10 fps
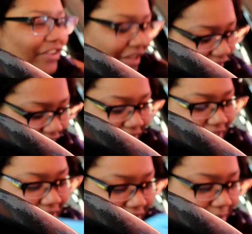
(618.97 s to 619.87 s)
I just
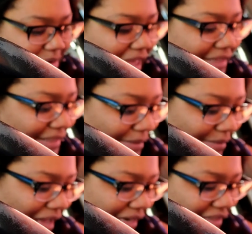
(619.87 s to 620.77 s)
needed to bless
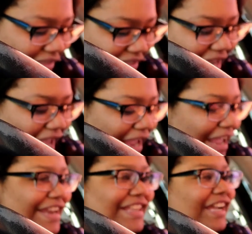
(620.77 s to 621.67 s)
somebody
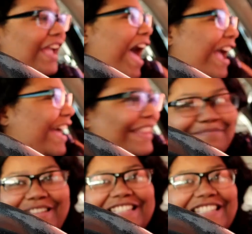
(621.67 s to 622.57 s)
today. And look, I got
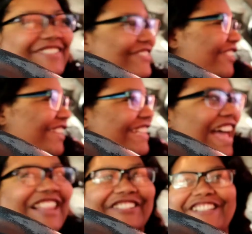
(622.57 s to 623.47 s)
a blessing. It was only a
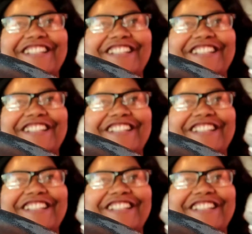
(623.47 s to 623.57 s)
dollar.